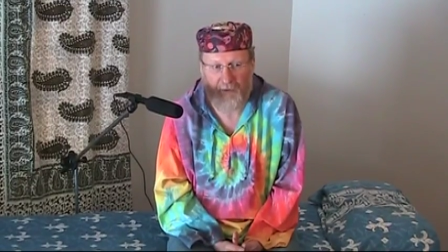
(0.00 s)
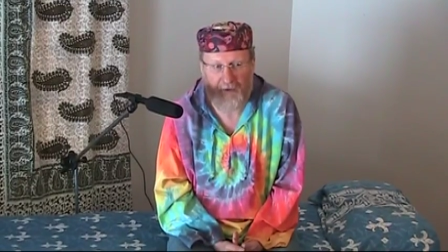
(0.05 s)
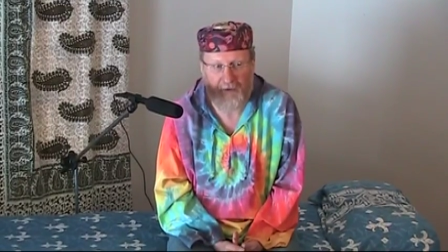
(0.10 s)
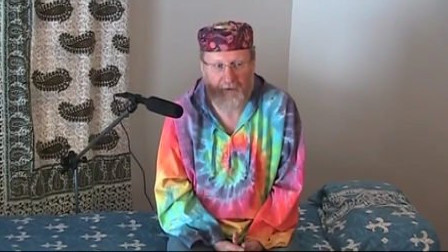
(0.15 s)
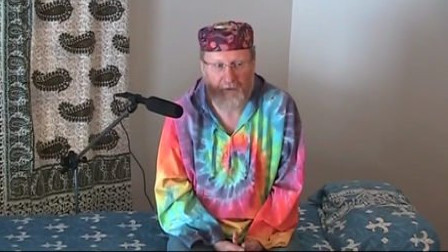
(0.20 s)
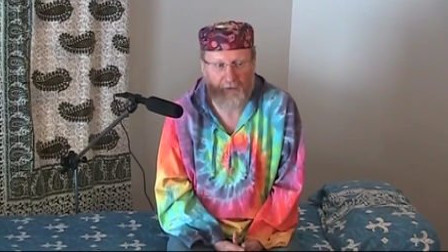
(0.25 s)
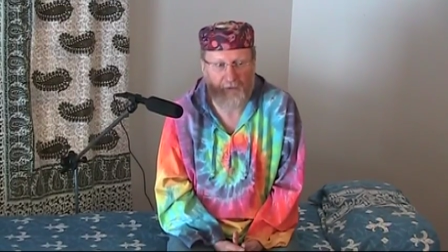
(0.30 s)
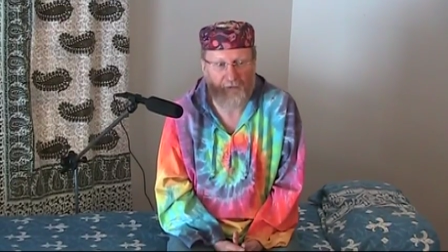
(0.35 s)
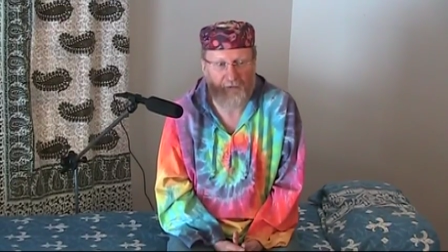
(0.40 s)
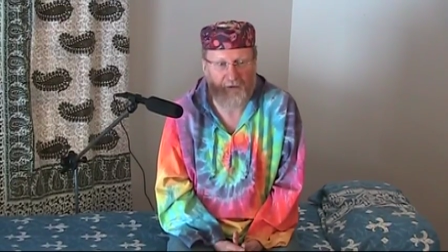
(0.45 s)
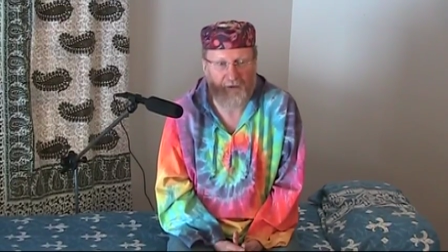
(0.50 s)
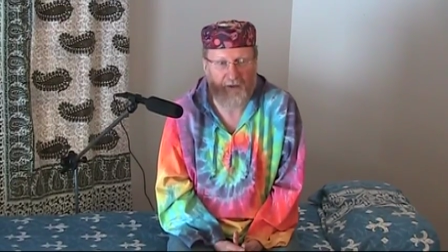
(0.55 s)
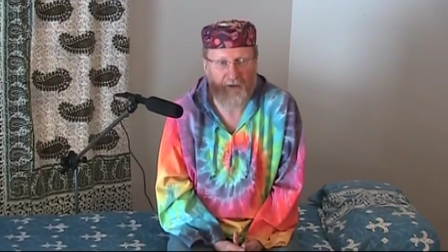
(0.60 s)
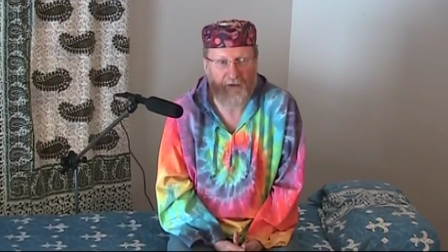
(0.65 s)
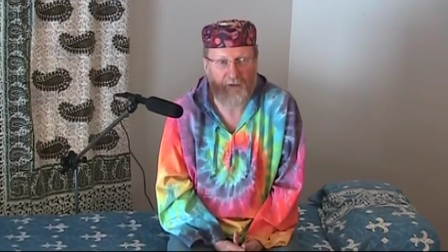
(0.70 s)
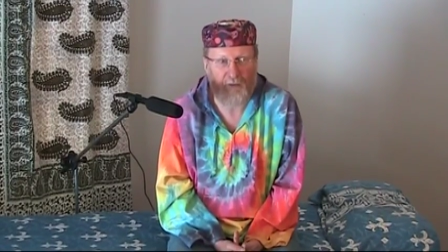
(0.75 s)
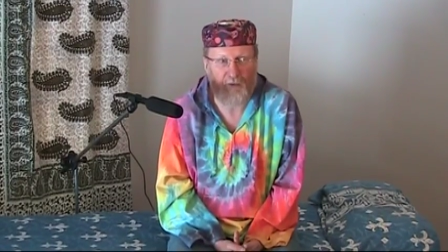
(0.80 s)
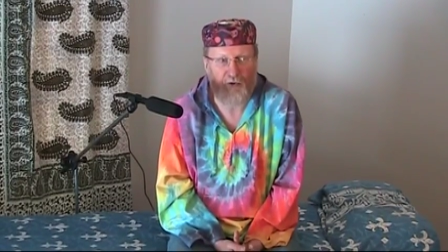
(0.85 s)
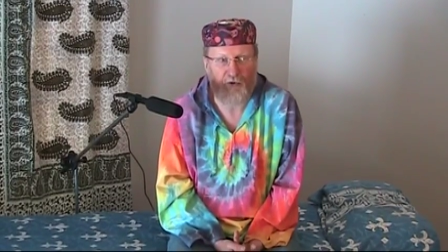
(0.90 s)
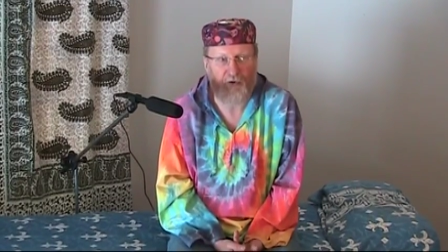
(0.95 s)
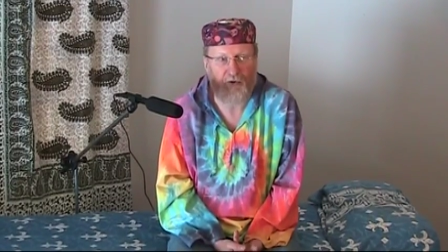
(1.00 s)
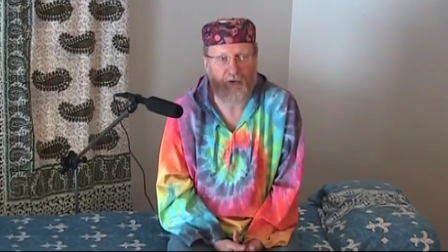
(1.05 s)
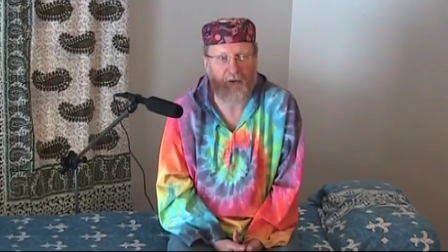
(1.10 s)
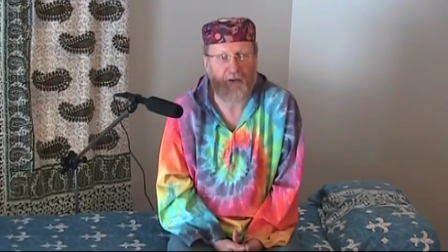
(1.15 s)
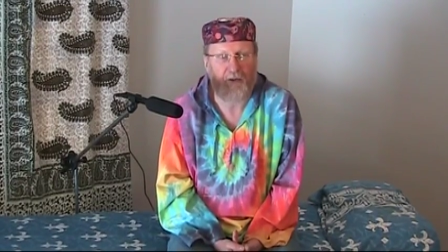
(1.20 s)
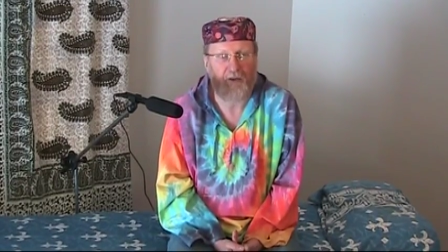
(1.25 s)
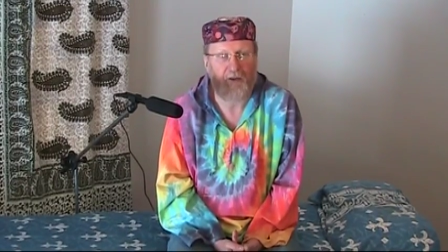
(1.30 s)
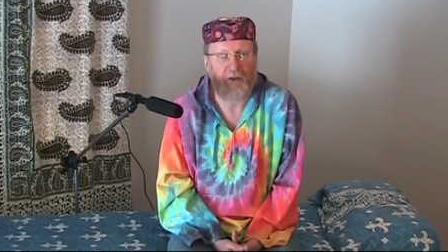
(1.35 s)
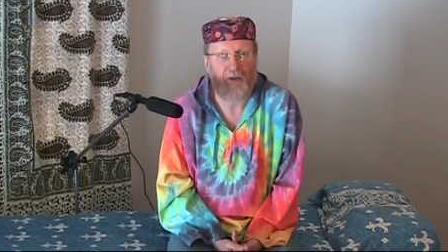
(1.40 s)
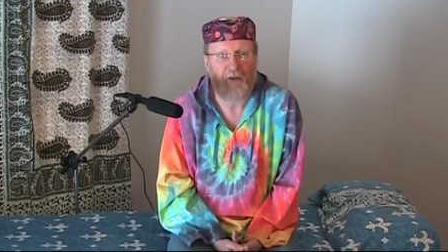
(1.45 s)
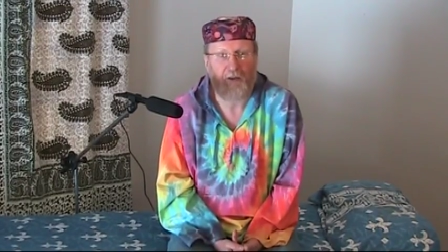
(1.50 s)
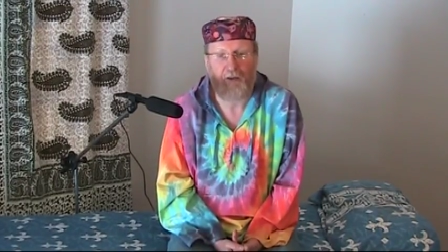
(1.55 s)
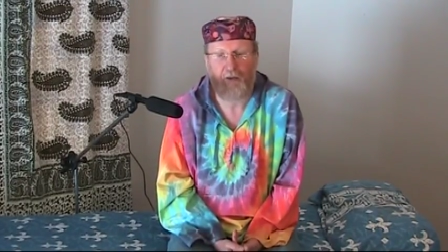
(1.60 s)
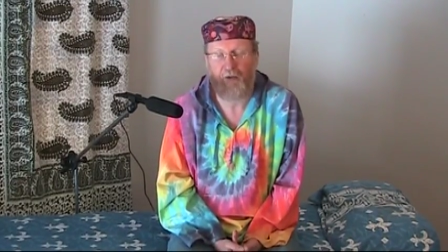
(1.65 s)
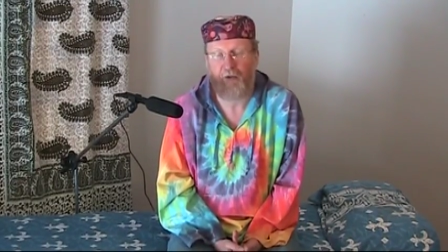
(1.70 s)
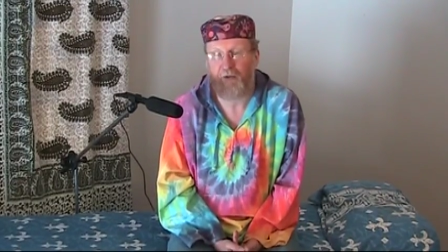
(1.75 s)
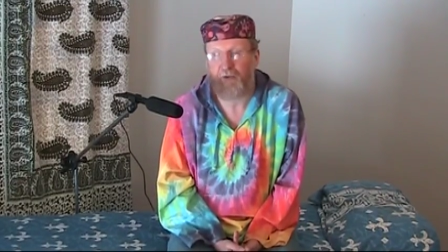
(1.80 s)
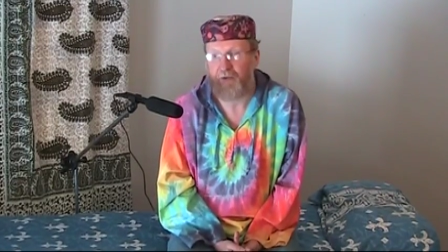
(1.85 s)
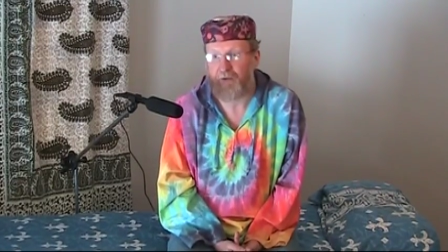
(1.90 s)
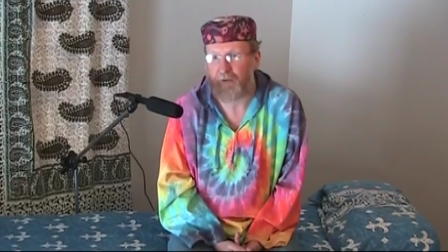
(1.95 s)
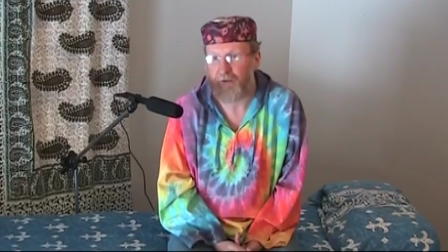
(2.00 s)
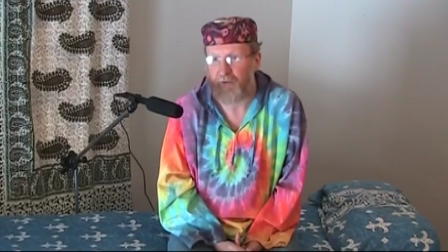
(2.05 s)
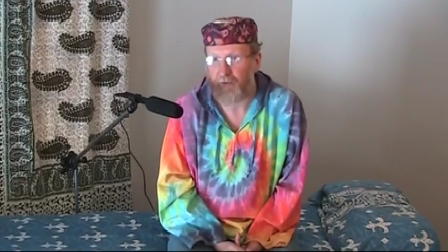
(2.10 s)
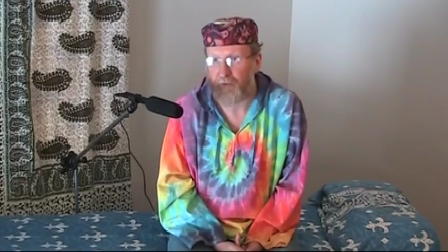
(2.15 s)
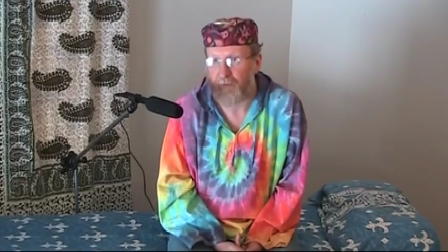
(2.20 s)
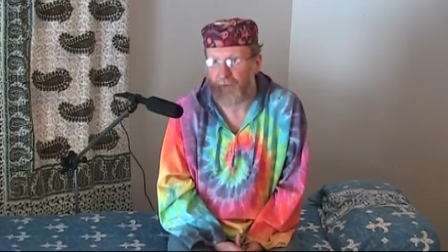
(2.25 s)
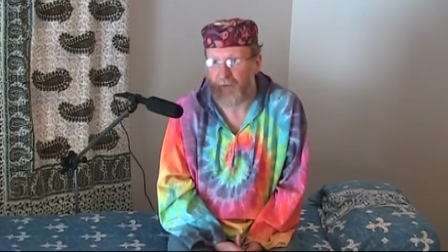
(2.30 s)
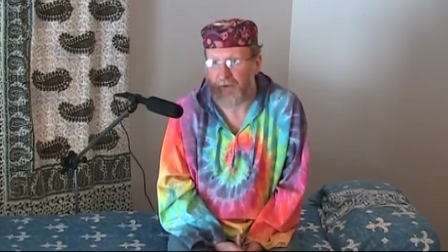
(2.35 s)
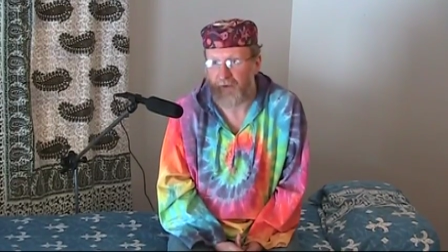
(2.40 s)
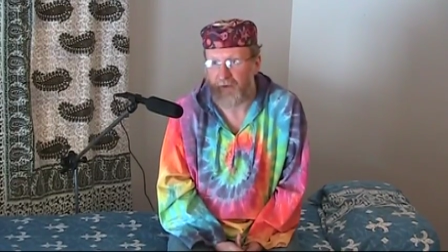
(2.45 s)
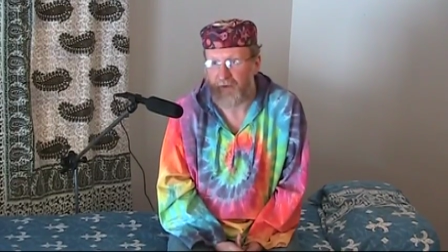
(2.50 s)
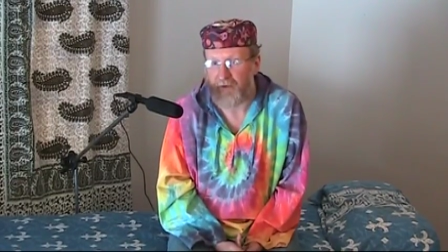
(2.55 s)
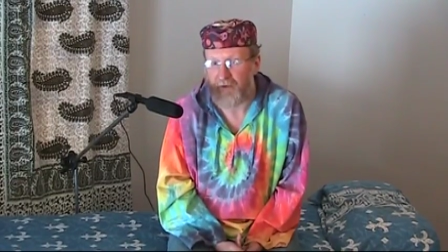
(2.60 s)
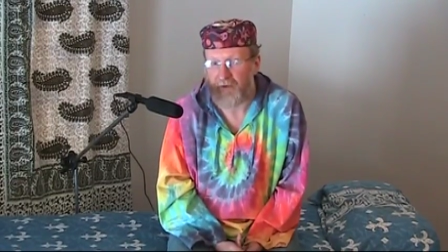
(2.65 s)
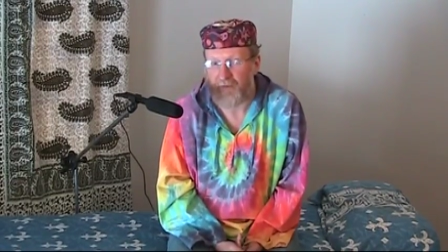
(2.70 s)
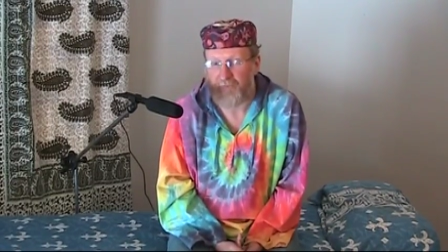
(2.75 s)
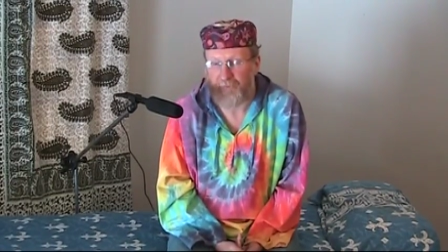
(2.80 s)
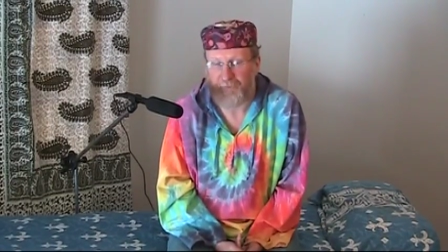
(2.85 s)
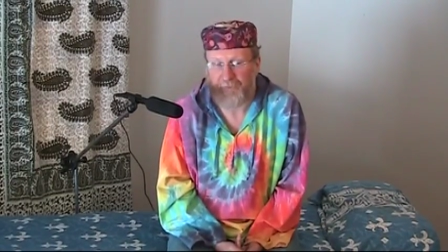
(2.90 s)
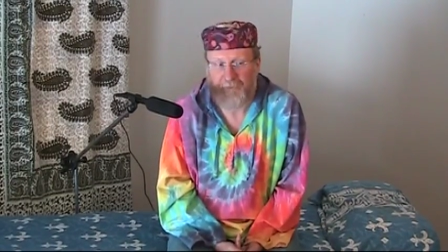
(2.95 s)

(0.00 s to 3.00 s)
why they do things which are hurting the humanity.